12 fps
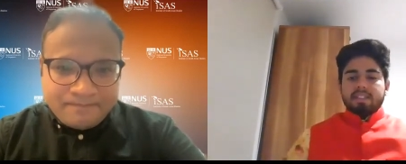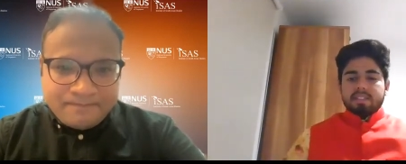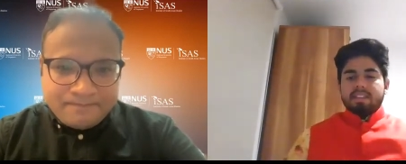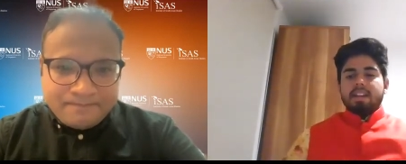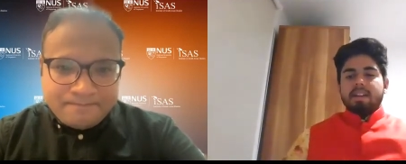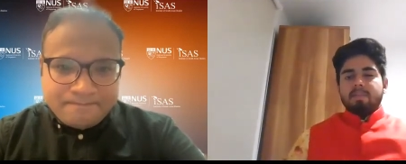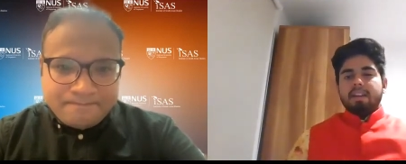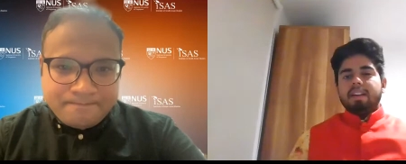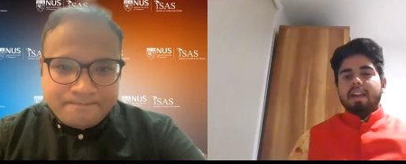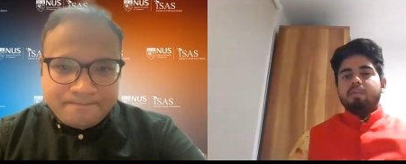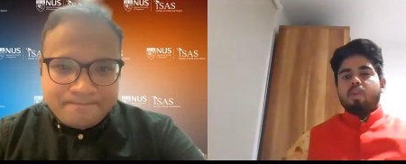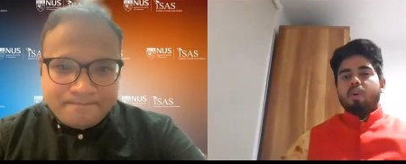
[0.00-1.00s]
Speaker 1: of this
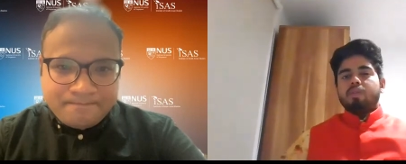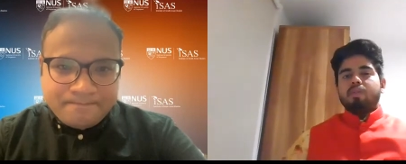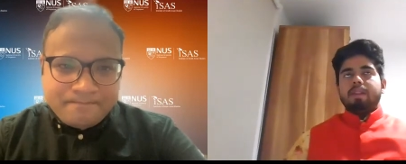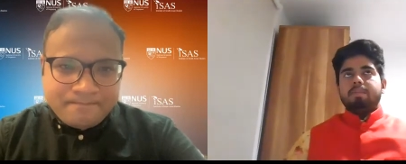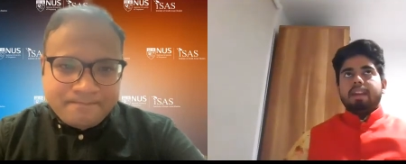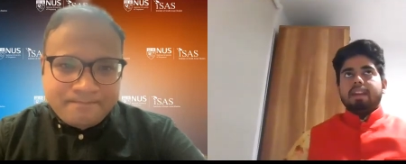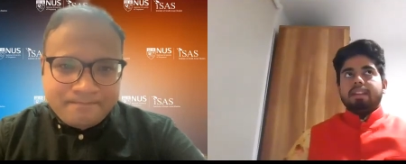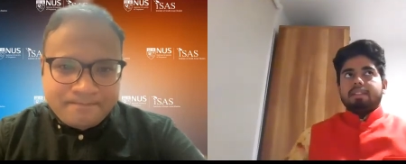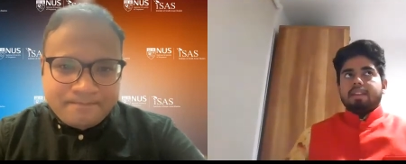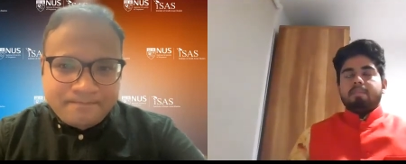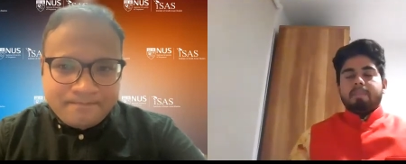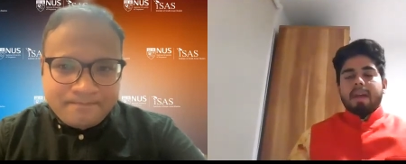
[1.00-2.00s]
statement, and what will be
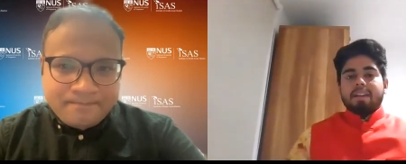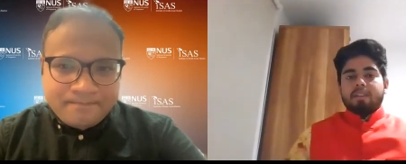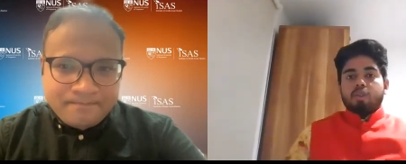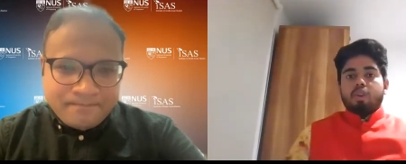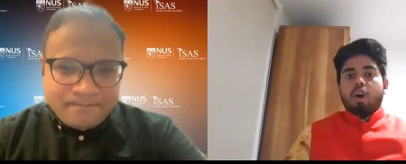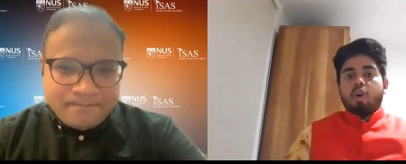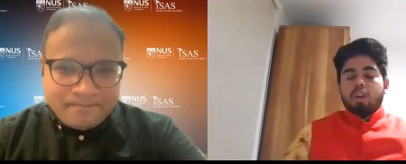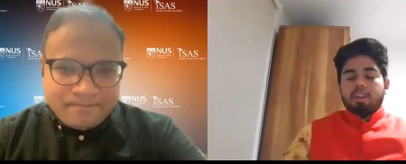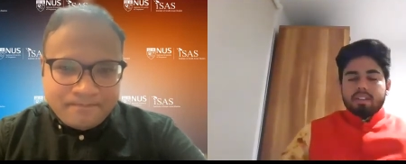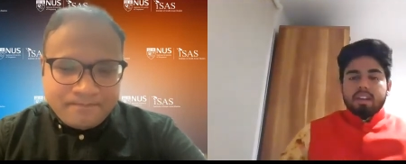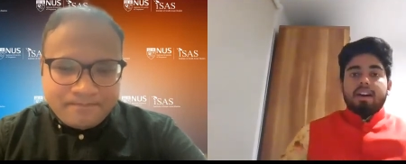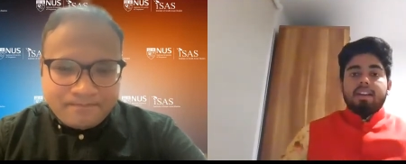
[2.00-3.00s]
its impact on
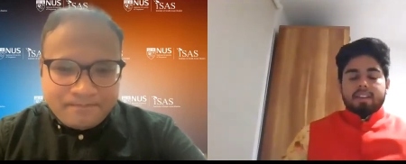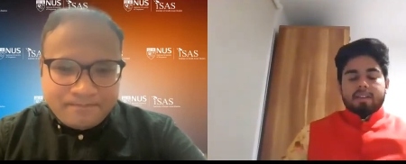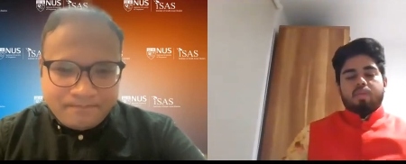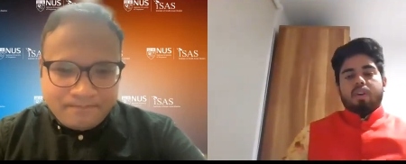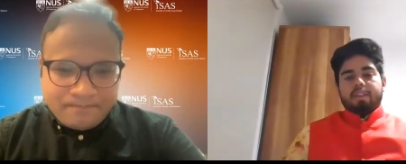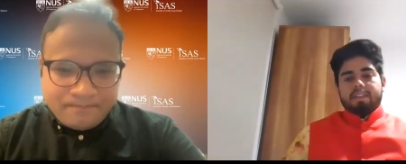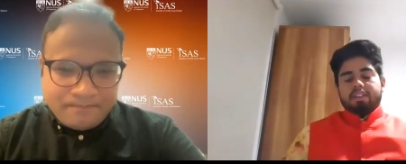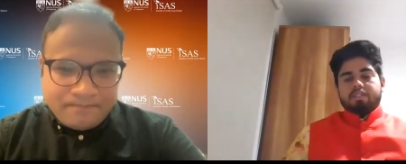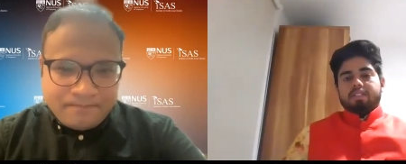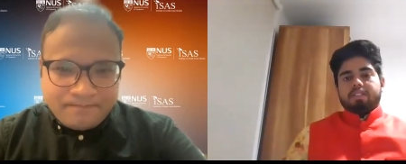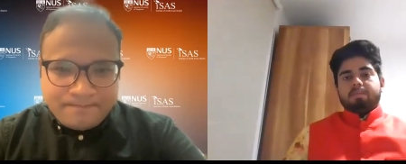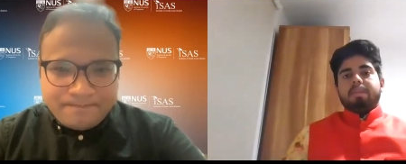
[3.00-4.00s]
all the other core
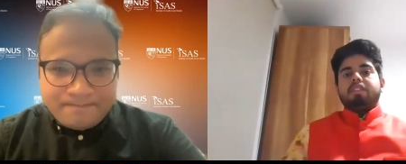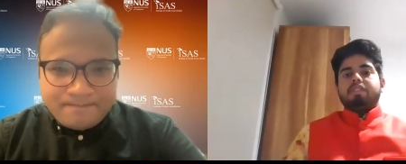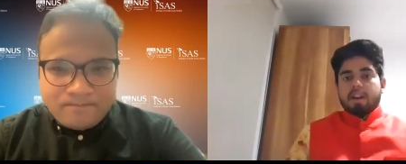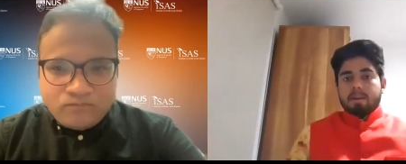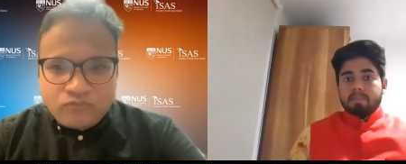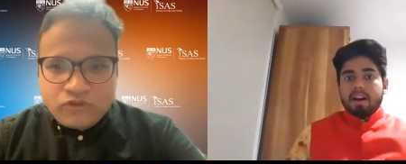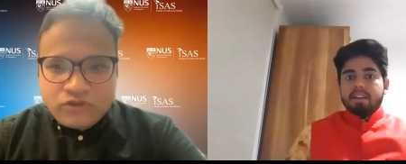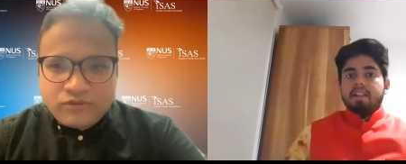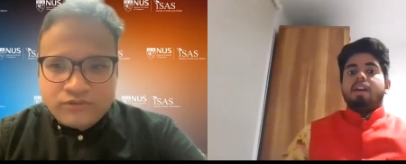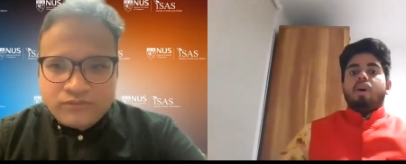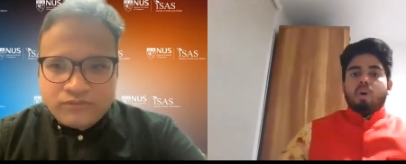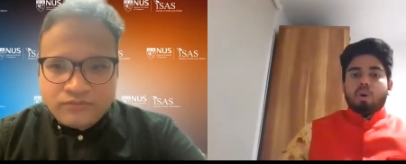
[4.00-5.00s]
nations, be it
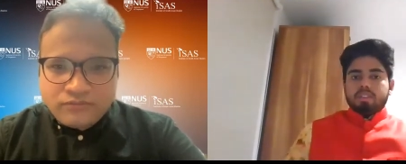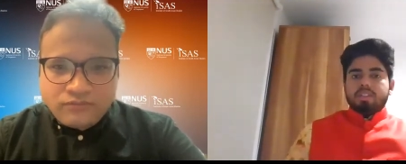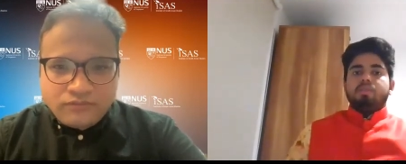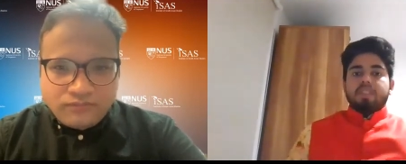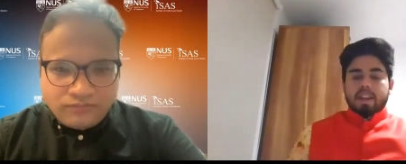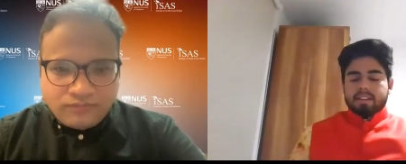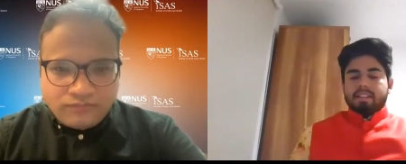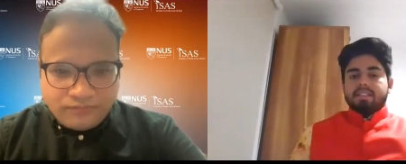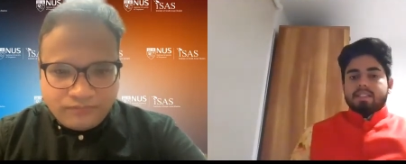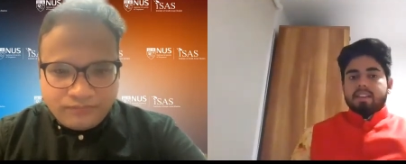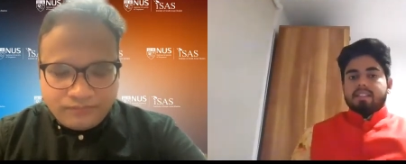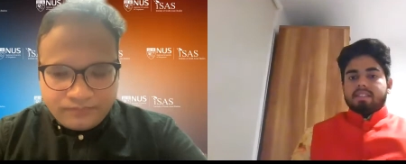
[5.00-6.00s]
Japan or the
Speaker 2: United
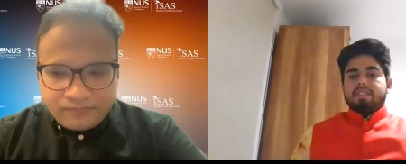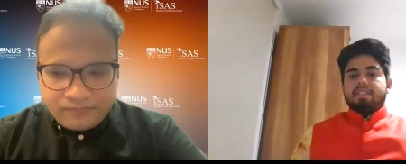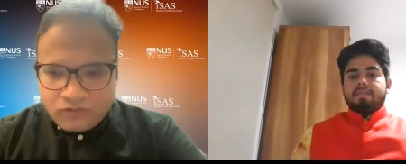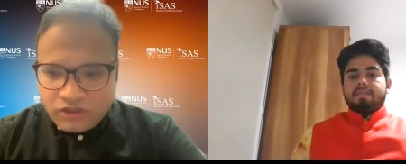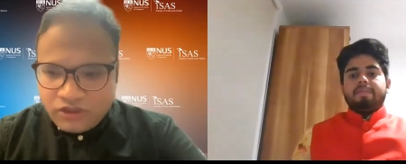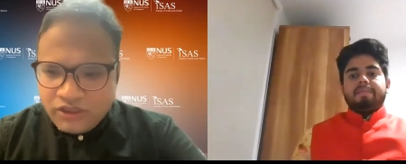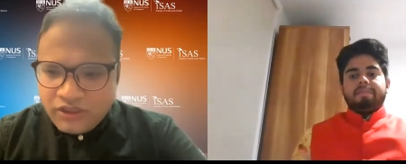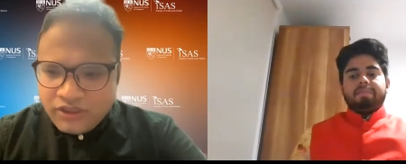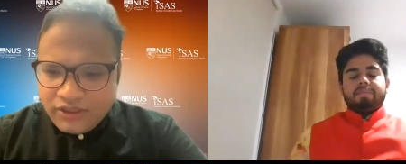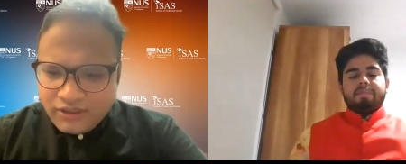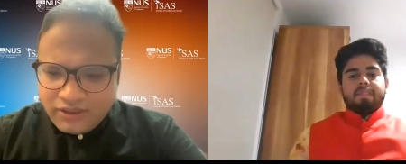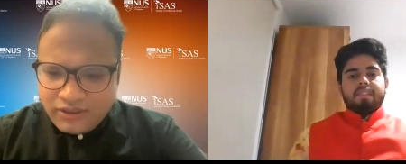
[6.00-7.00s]
States?
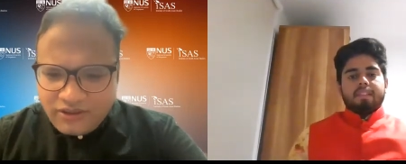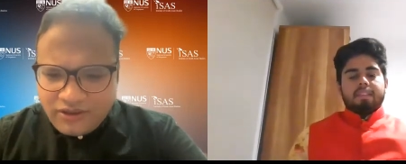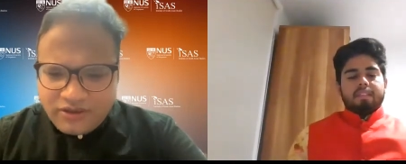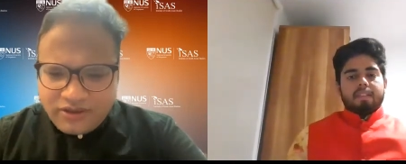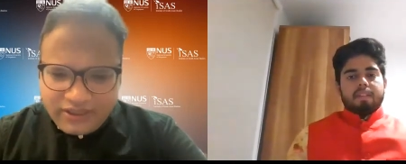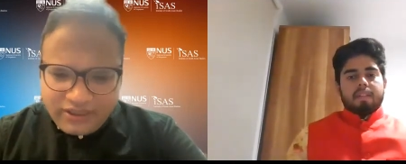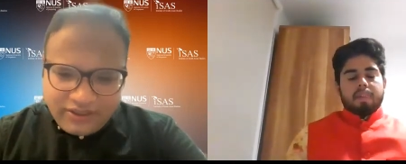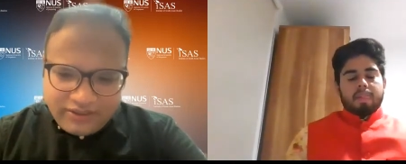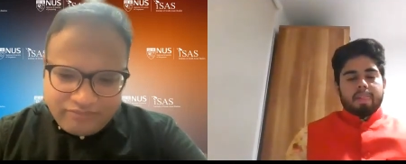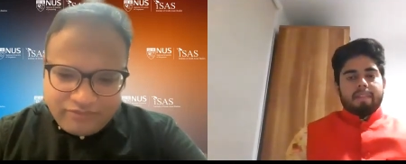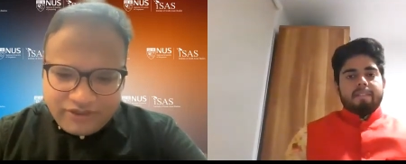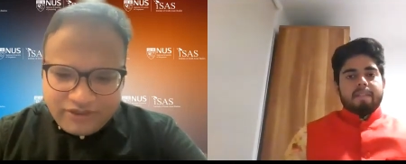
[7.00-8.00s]
Look,
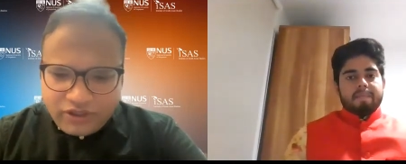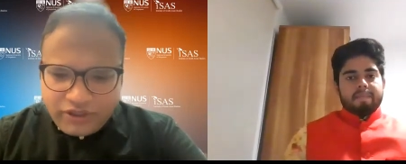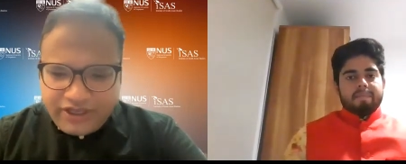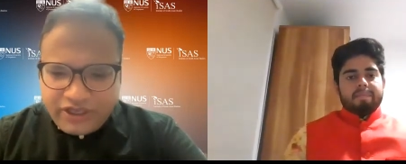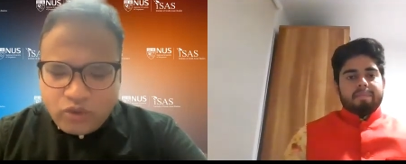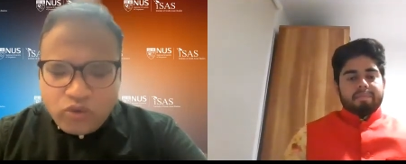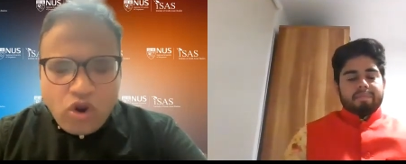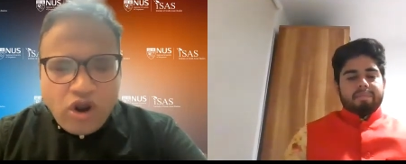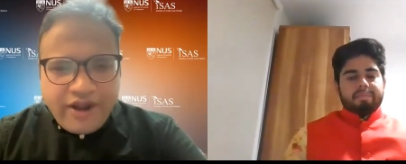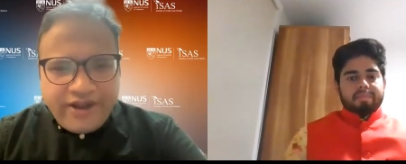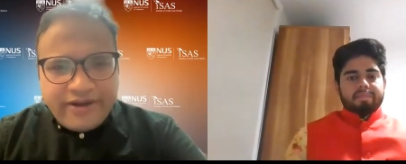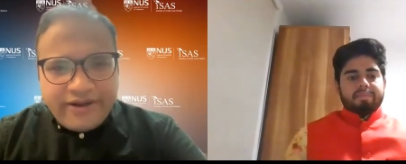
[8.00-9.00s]
in the
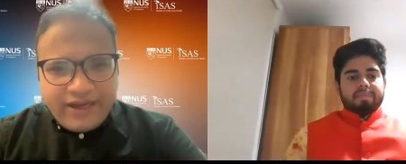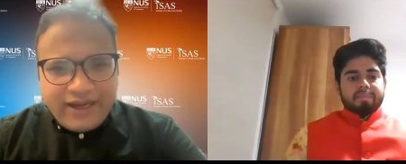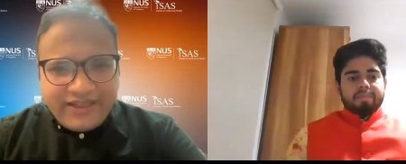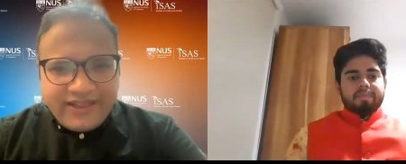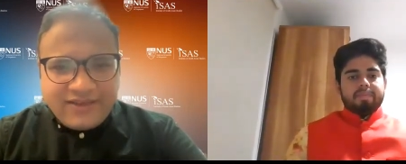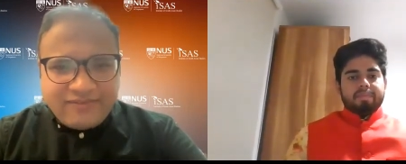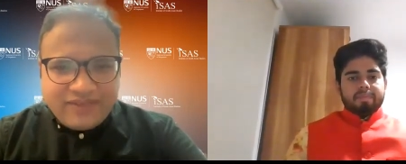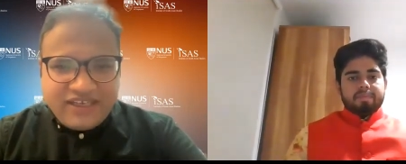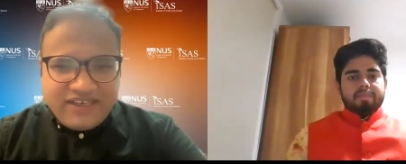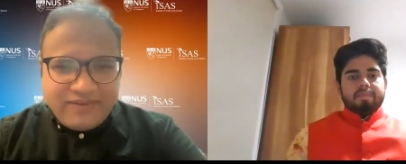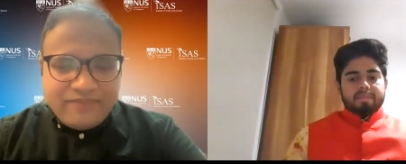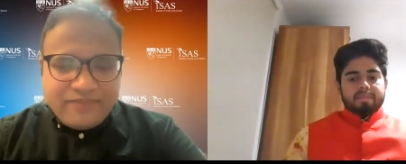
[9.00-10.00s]
Quad, I think,
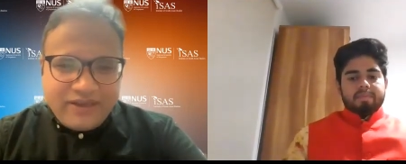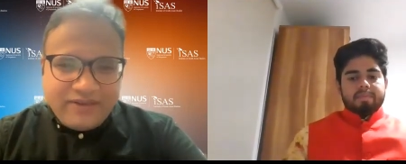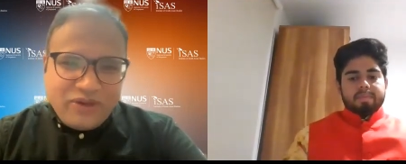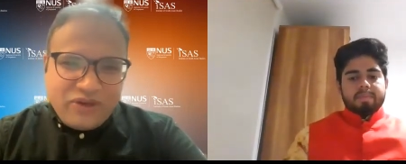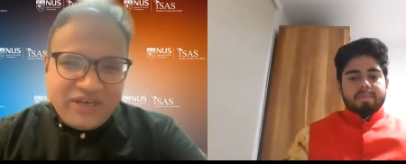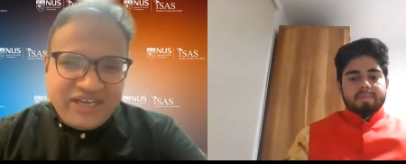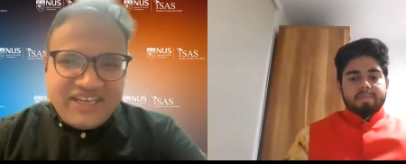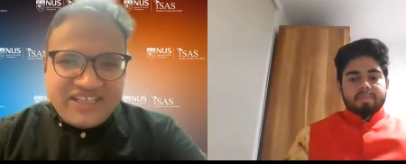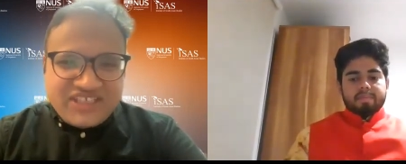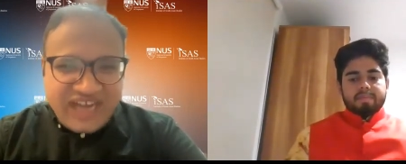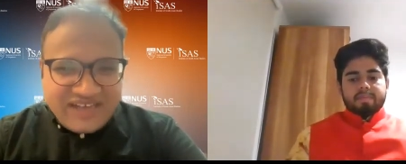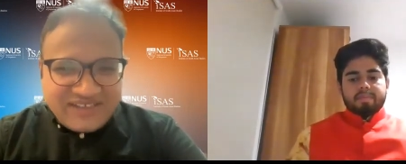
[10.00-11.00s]
you know, India
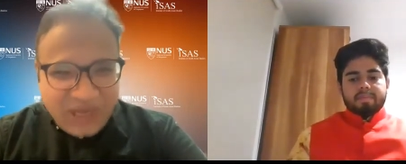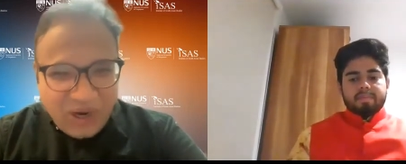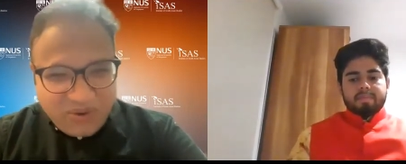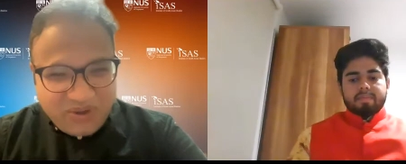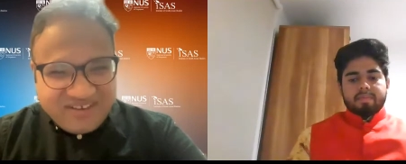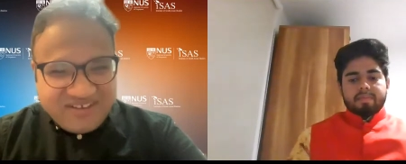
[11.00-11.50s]
stands out.